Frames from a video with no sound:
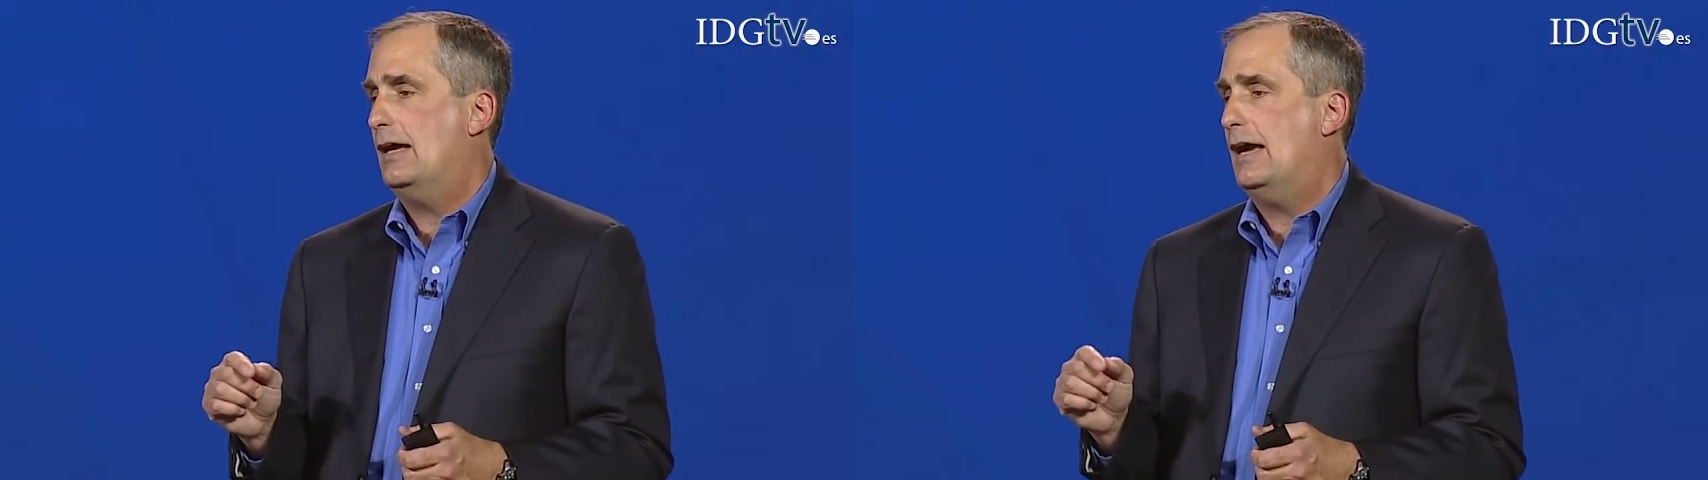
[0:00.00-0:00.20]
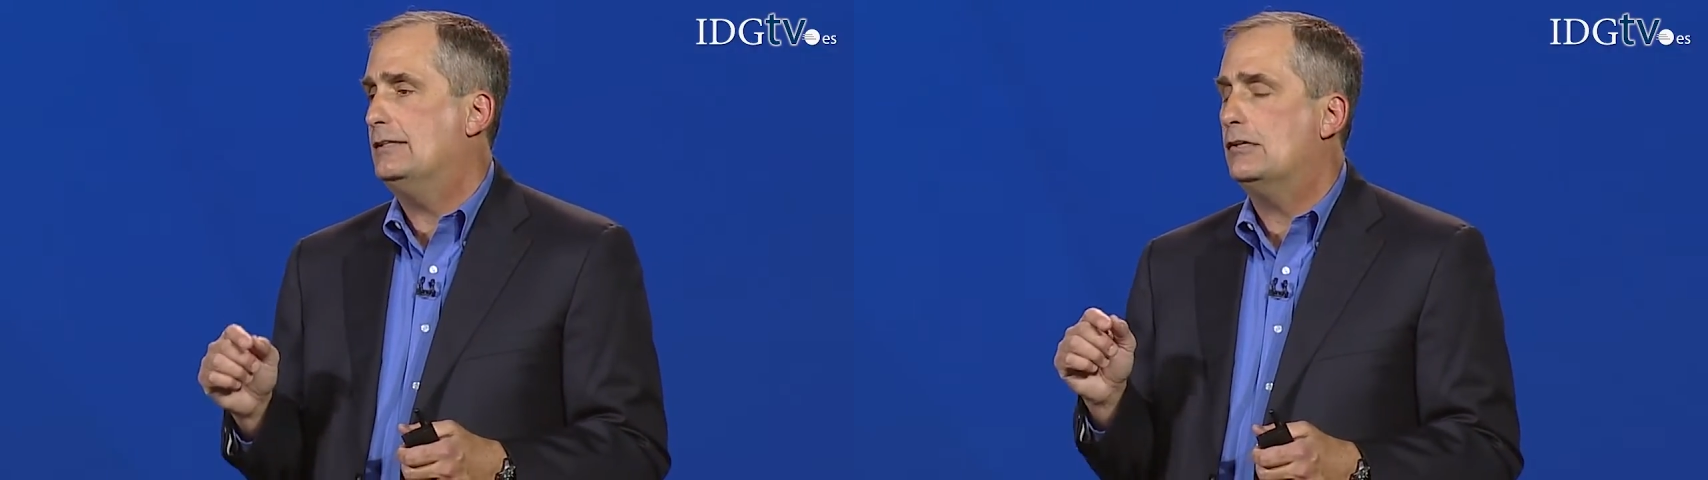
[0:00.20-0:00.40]

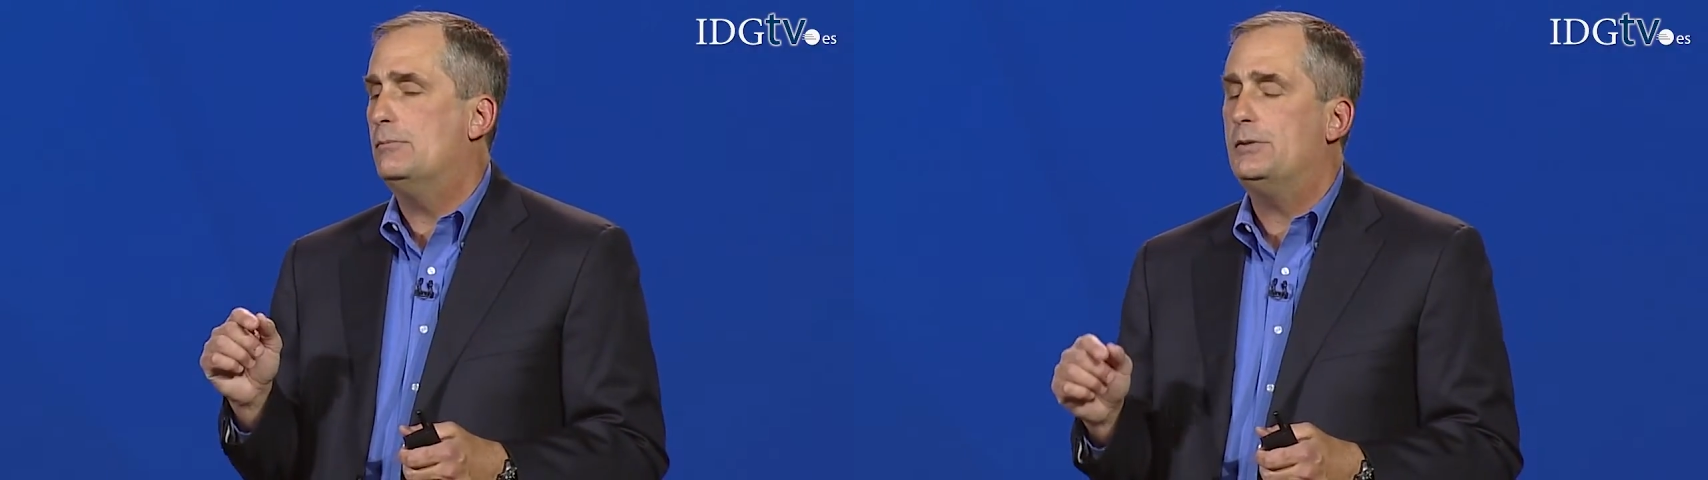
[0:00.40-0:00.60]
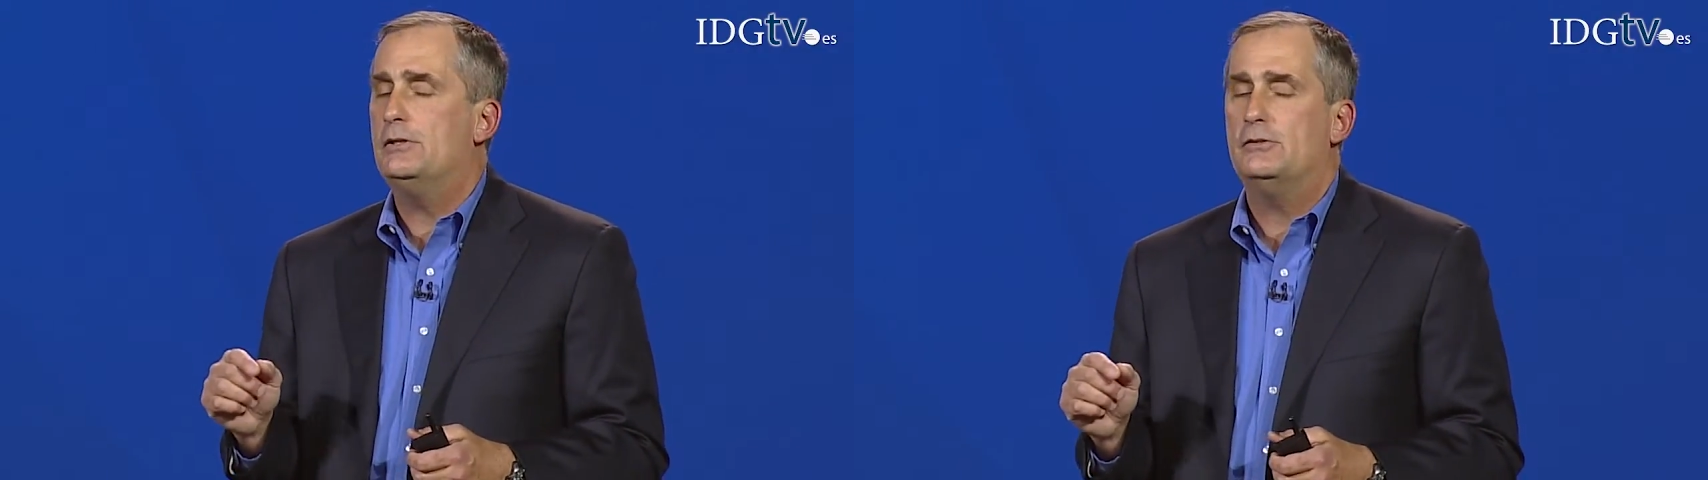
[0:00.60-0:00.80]
and
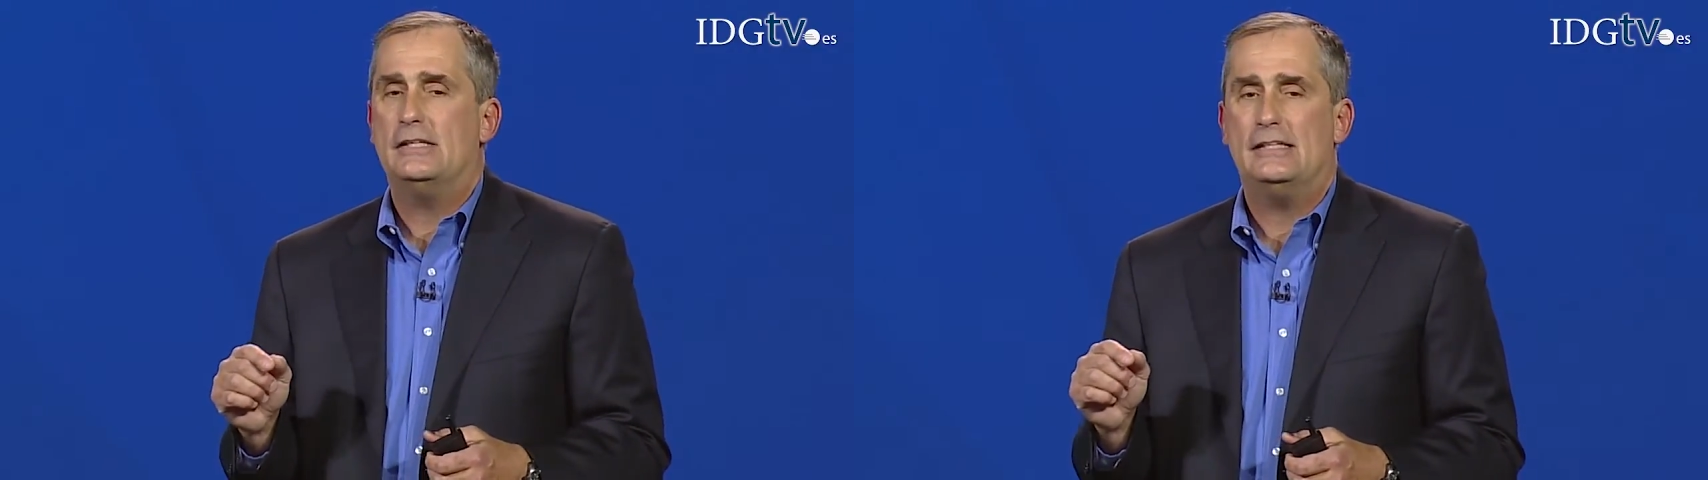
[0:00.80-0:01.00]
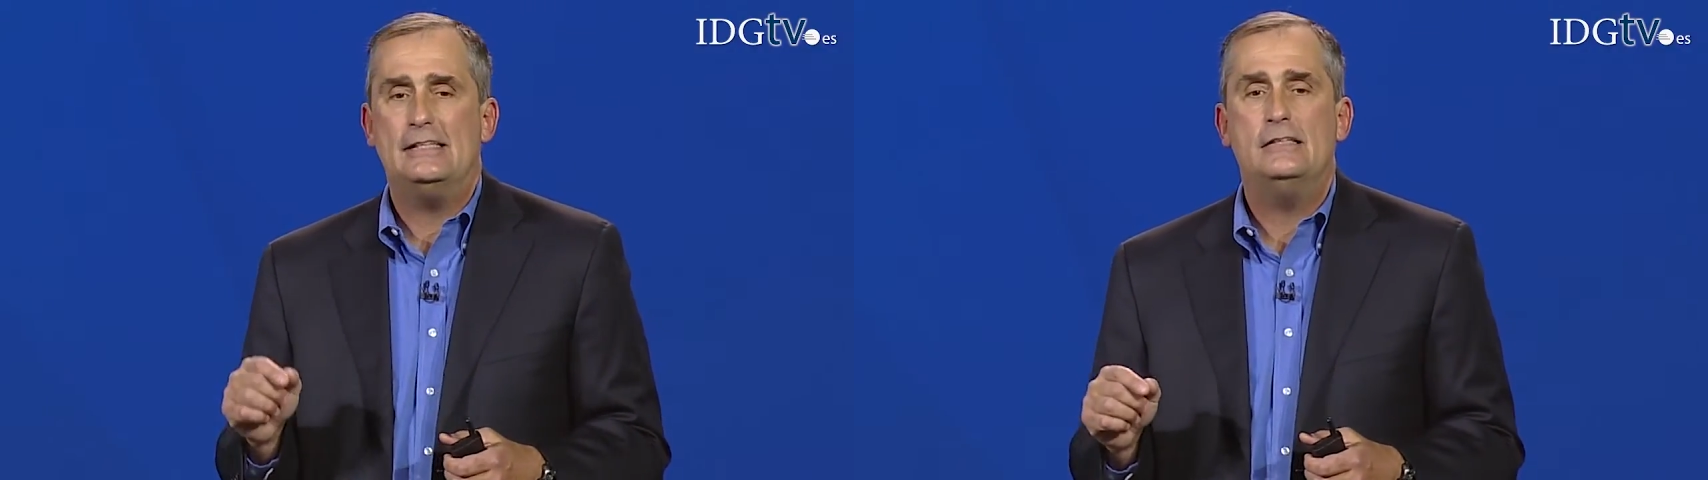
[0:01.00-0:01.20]
compute
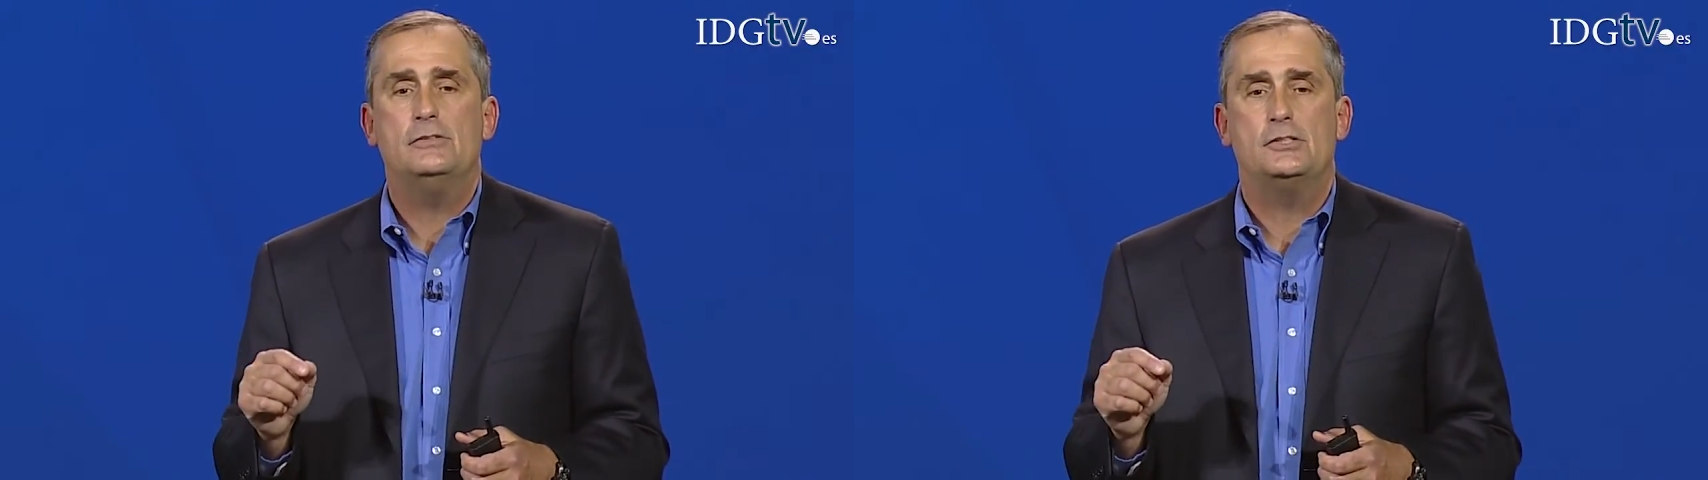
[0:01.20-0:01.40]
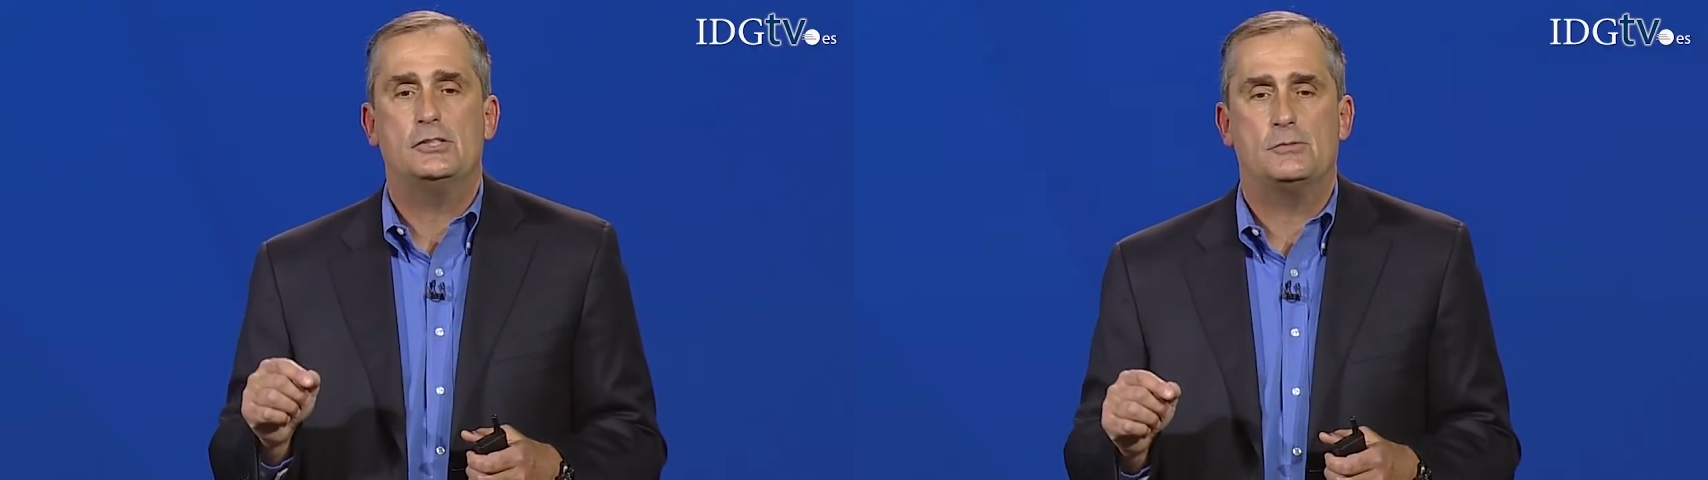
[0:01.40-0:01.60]

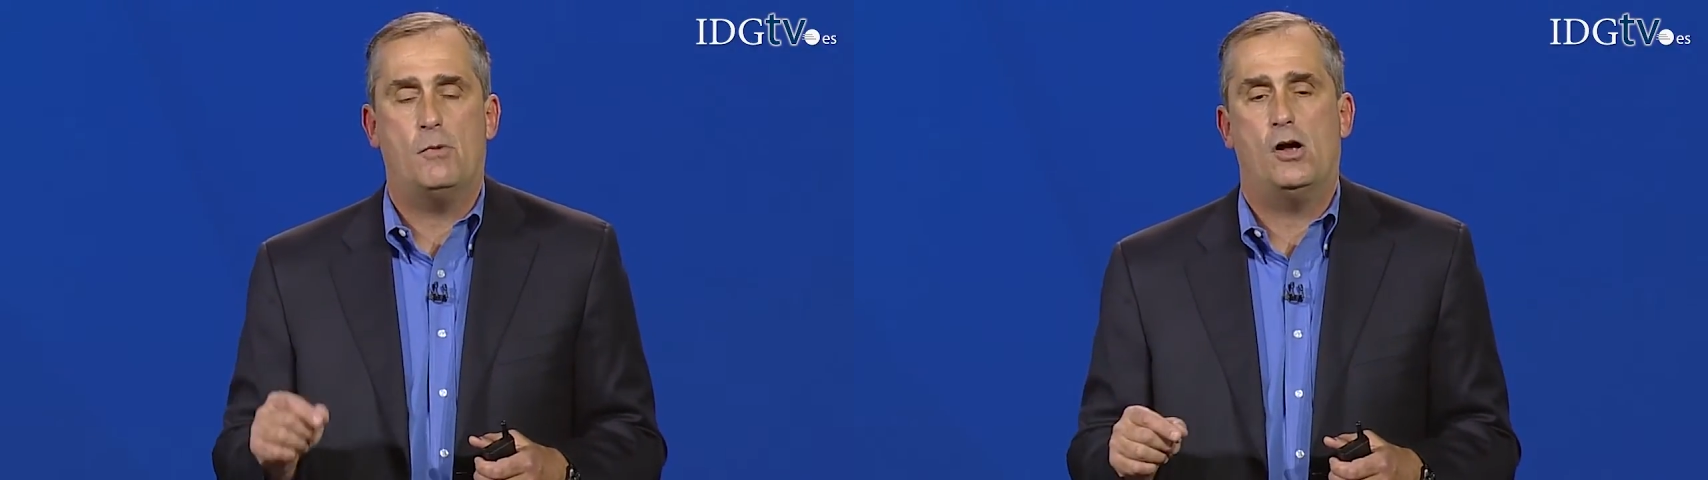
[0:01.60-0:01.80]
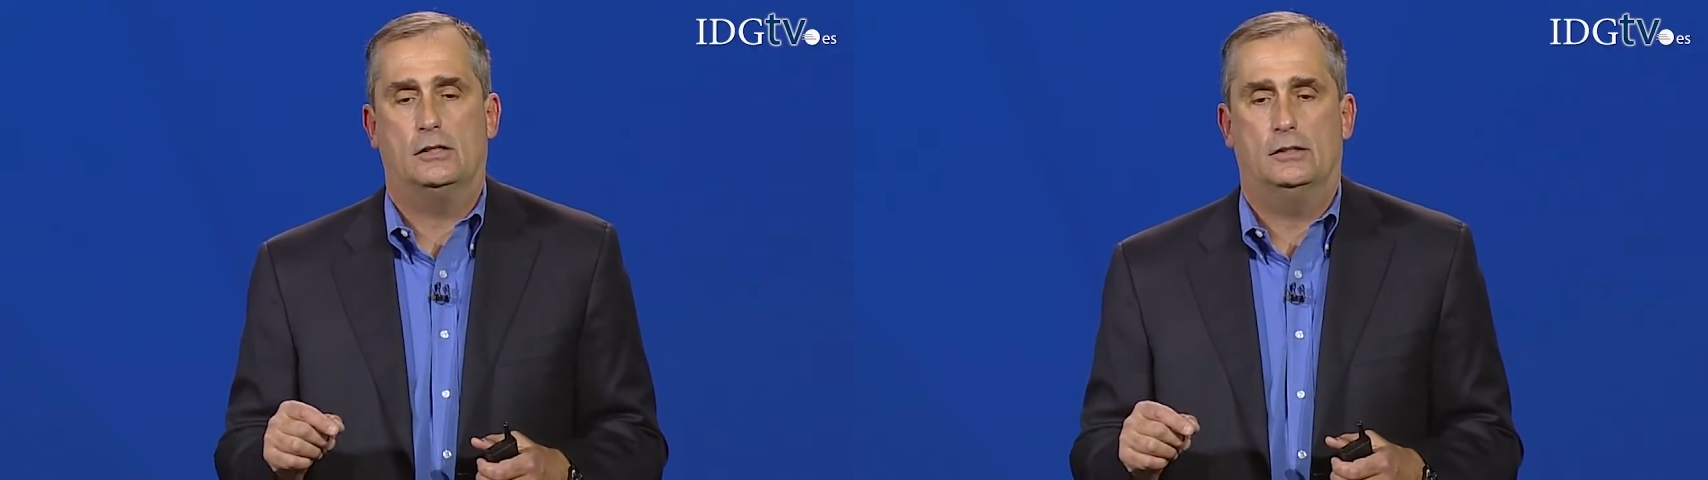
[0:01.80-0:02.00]
even
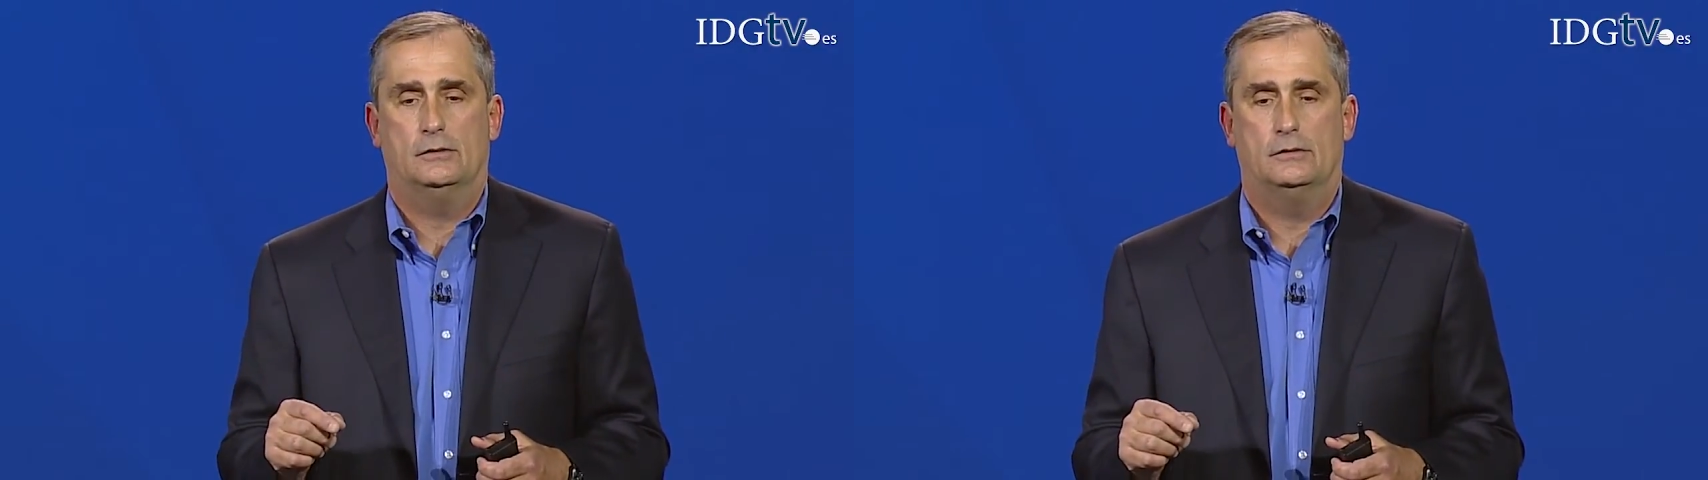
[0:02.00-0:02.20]
smaller,